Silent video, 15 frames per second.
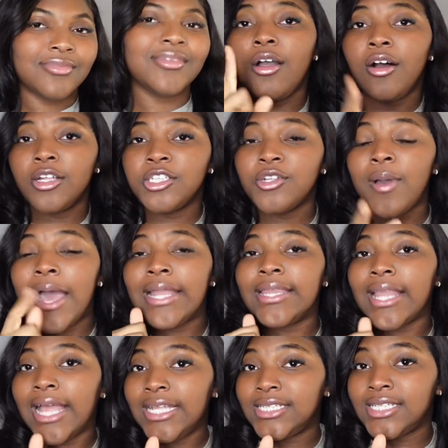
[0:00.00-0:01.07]
Also, at
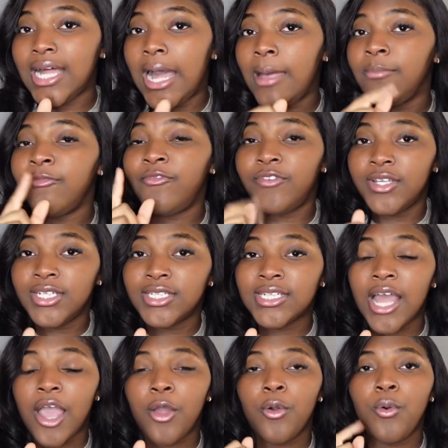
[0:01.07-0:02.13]
nighttime, for your
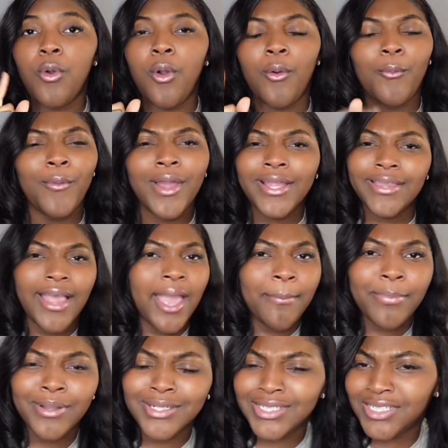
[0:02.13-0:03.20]
cycle, wear
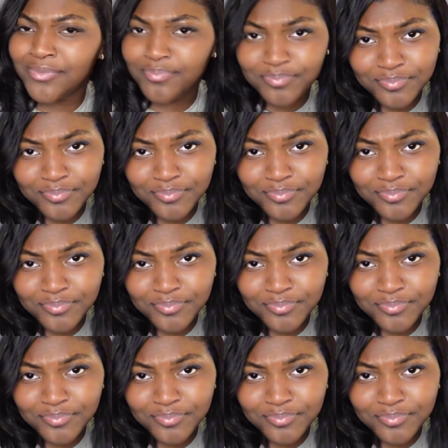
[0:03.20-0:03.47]
diapers.